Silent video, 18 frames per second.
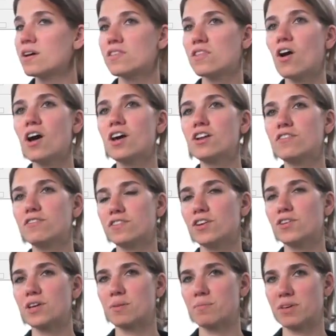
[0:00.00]
The
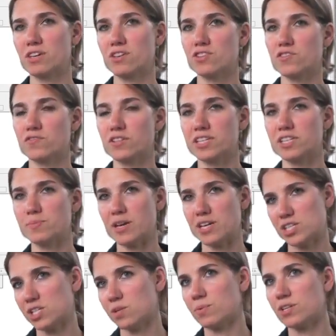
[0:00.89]
autoflow can be useful,
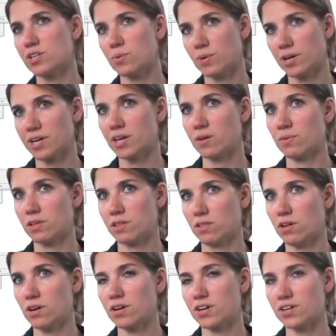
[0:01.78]
especially when you're working
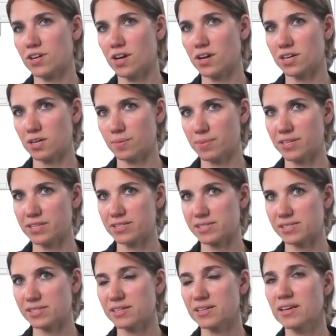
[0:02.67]
with longer
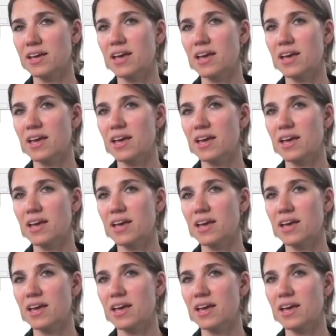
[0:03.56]
documents